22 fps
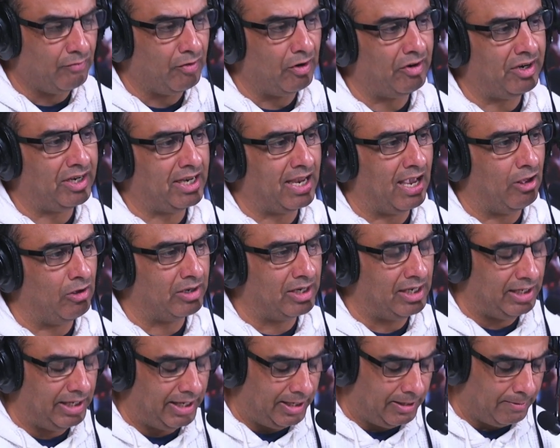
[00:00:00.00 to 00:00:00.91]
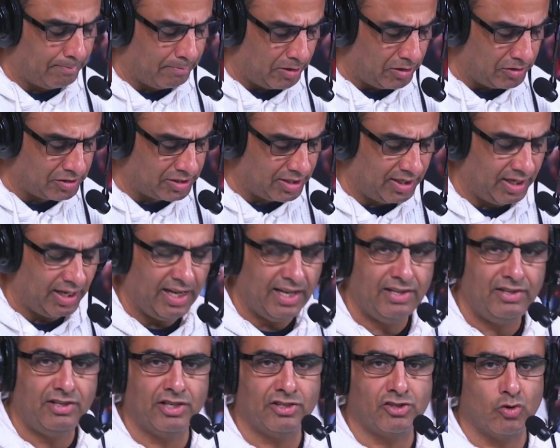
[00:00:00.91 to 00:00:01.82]
He's a very calculated person,
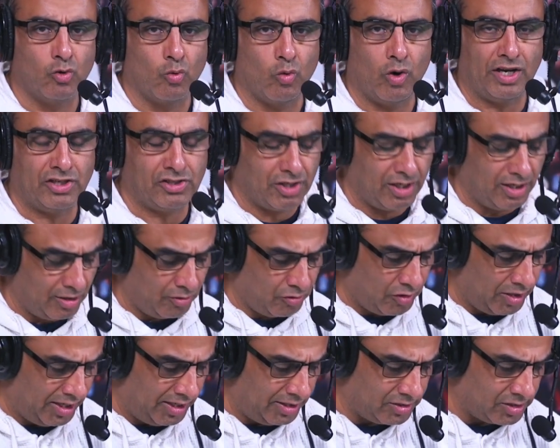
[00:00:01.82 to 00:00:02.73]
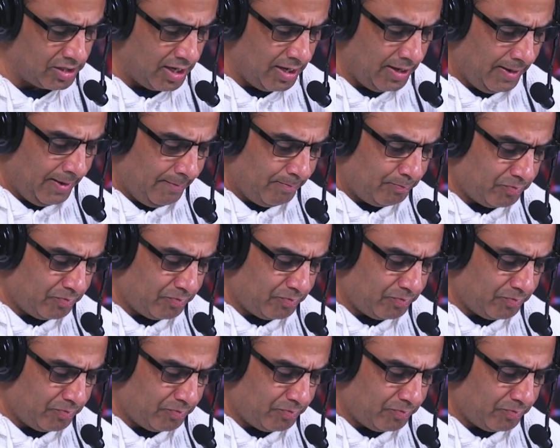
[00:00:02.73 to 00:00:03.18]
doesn't rush into things.